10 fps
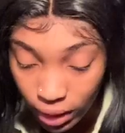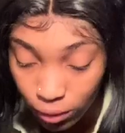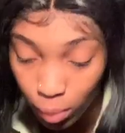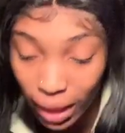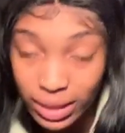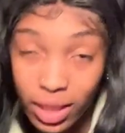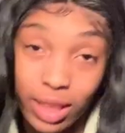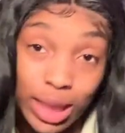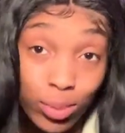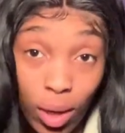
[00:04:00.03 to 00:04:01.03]
for PacSun, because
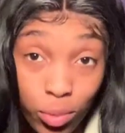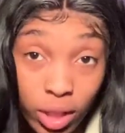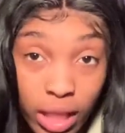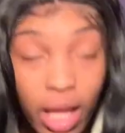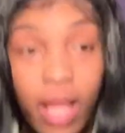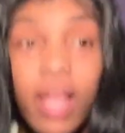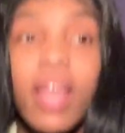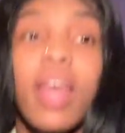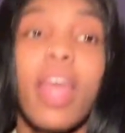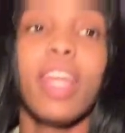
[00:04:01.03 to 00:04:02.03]
that's what I wanted.
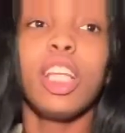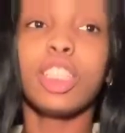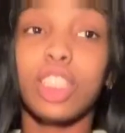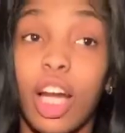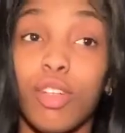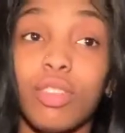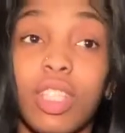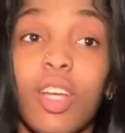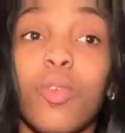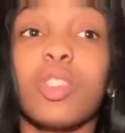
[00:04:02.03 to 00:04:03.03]
And this shirt
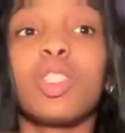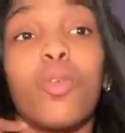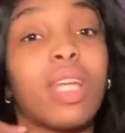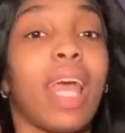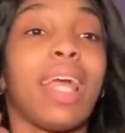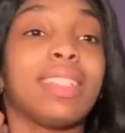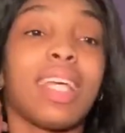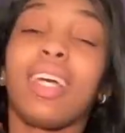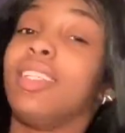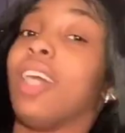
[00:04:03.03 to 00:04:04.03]
was
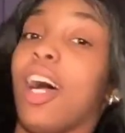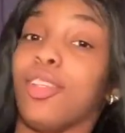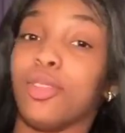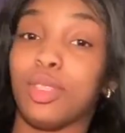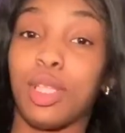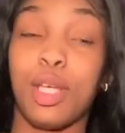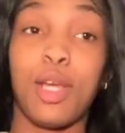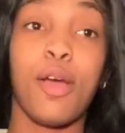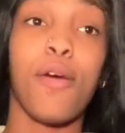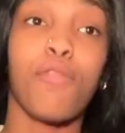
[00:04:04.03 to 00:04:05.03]
$28
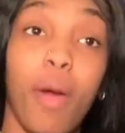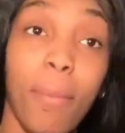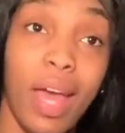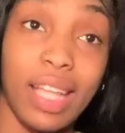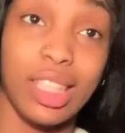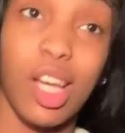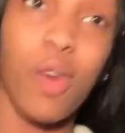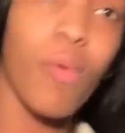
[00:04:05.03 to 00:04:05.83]
from PacSun. A